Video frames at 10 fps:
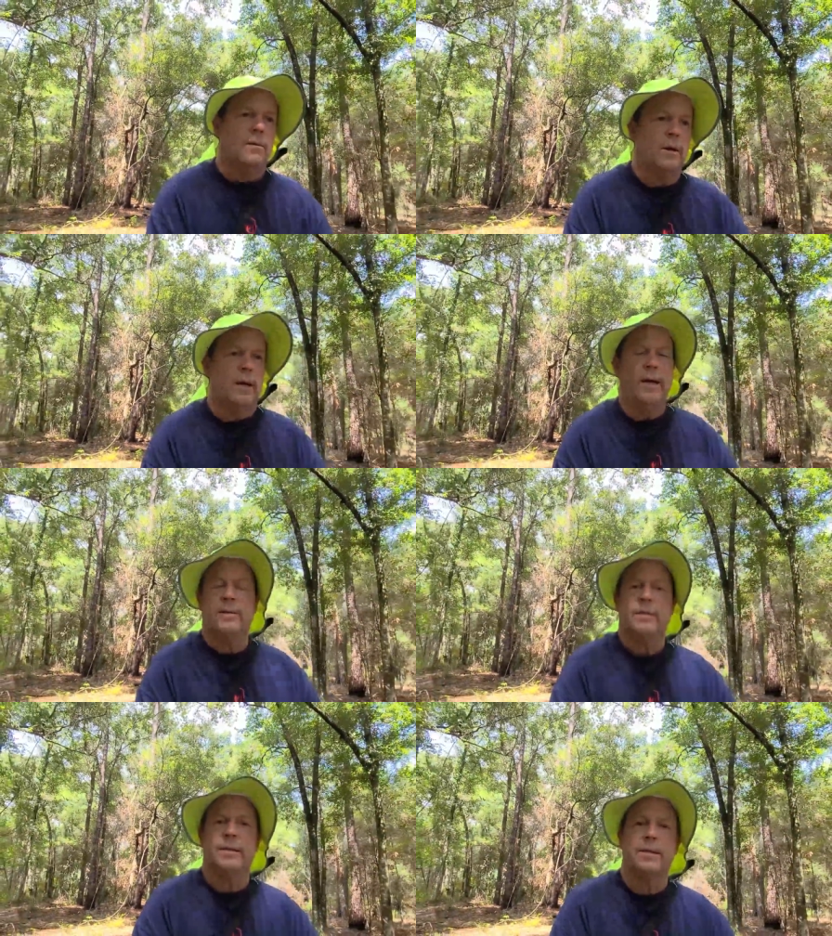well, I had
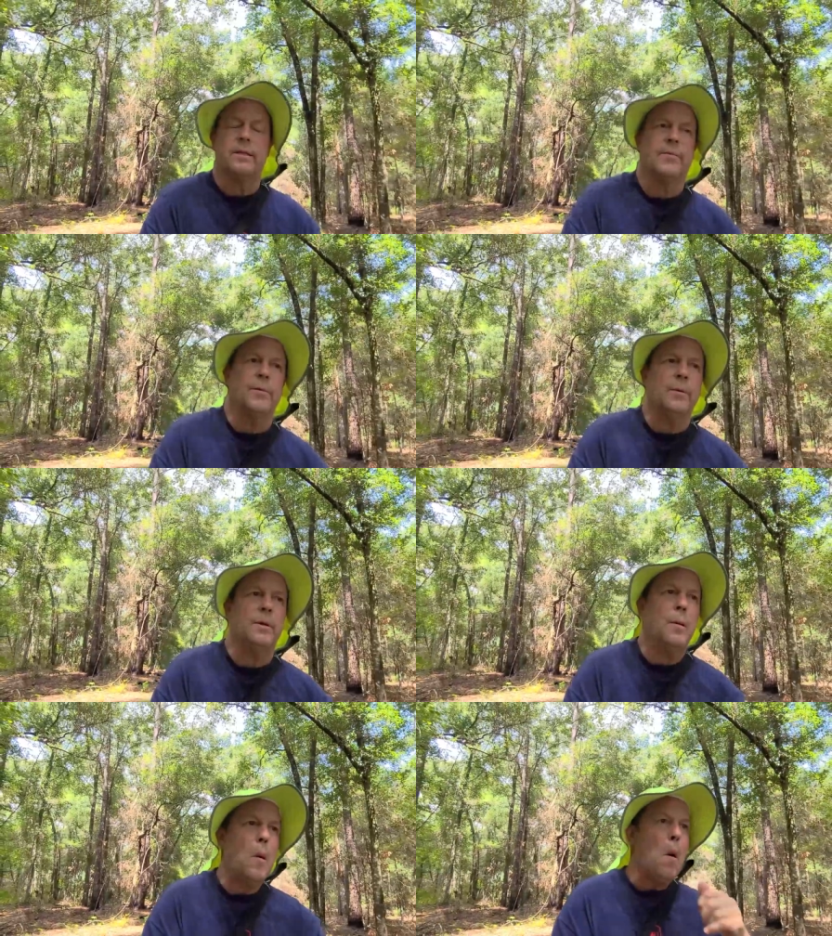to say something.
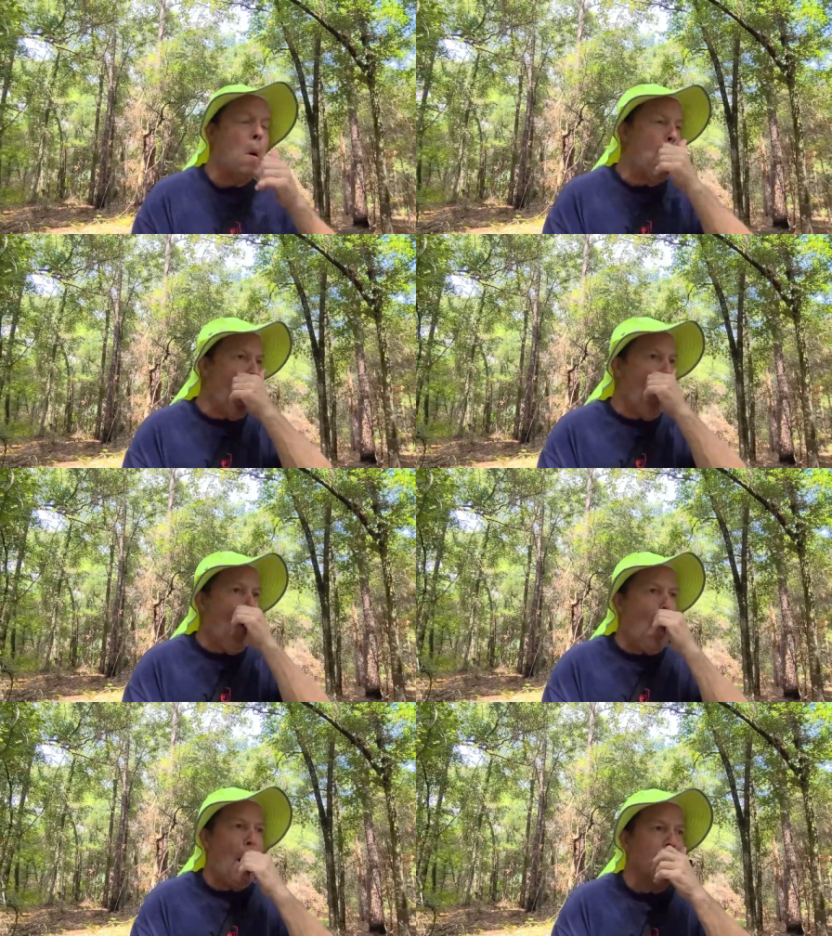
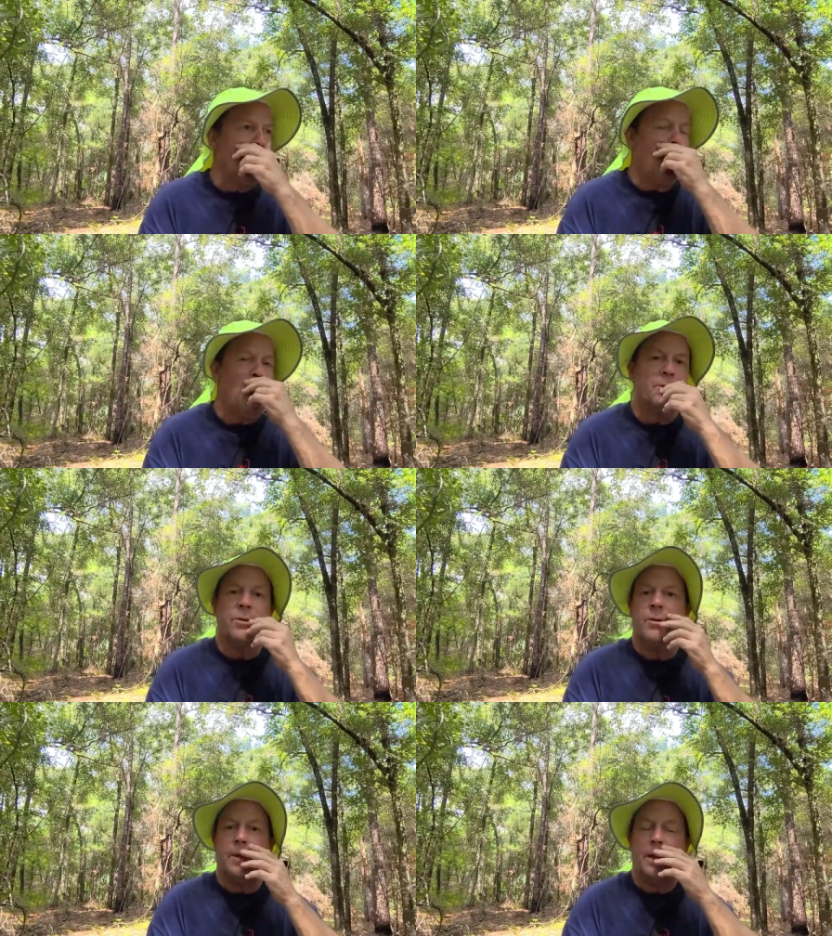I know it won't
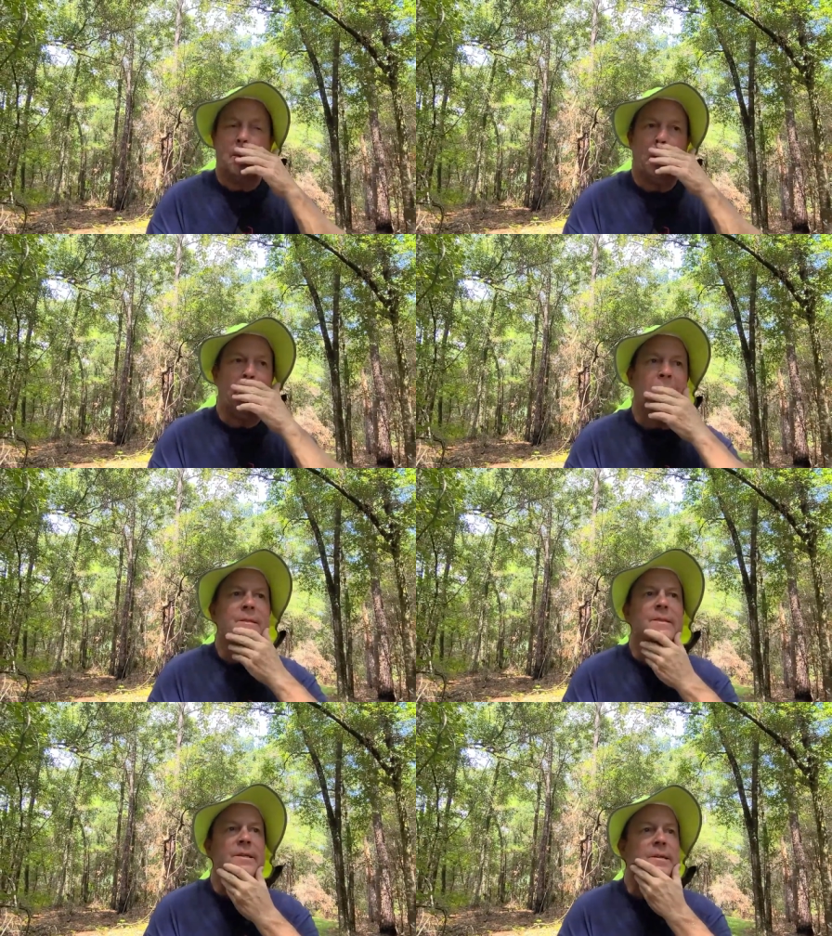do no damn good. Only
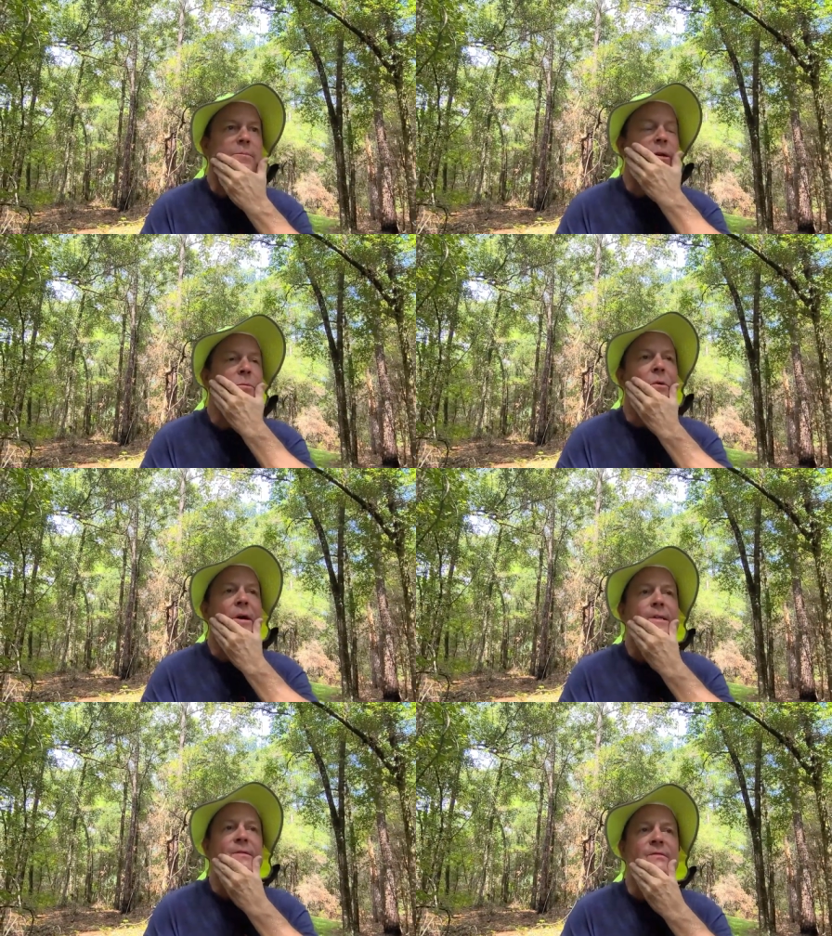16 people
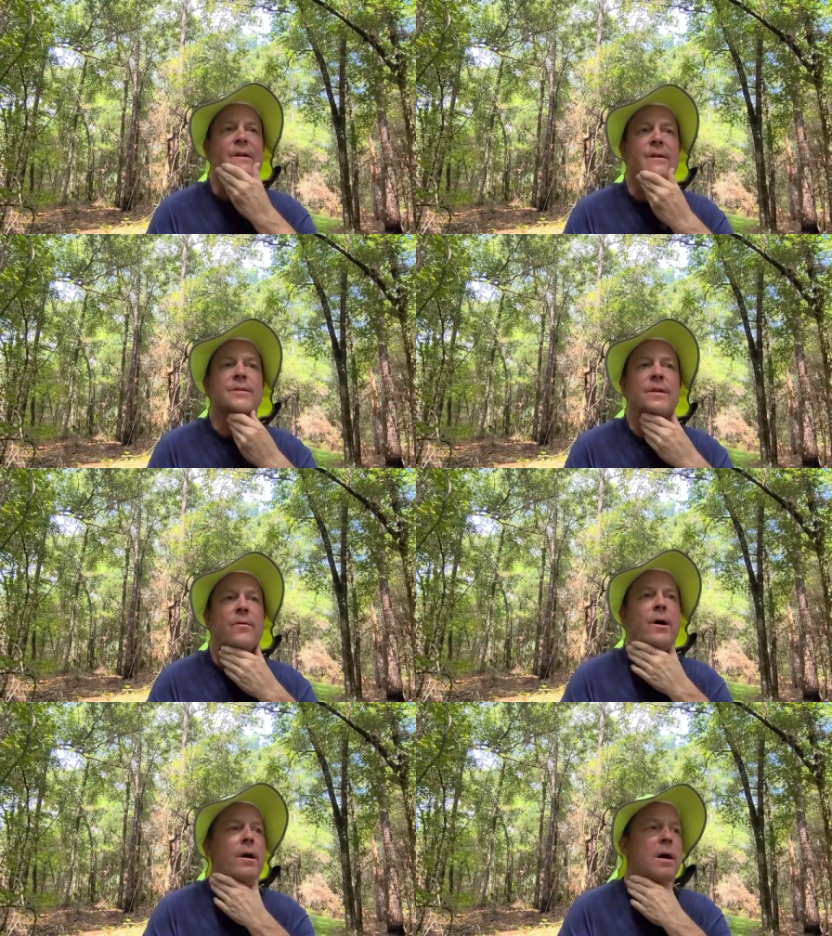watch these videos
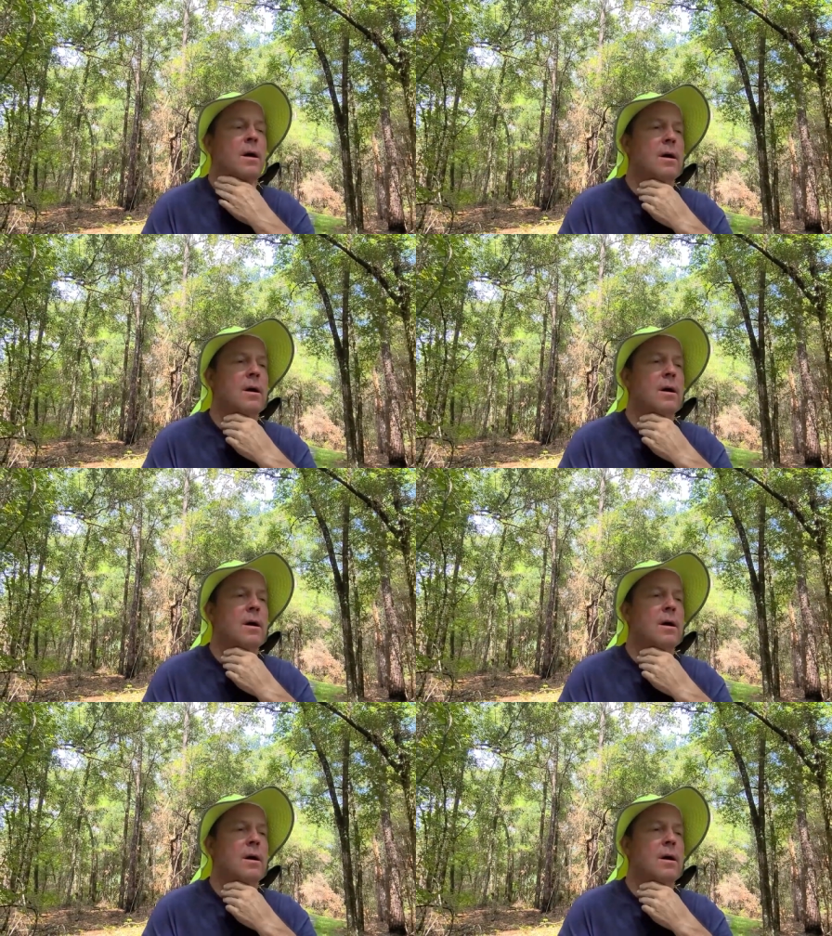anyway.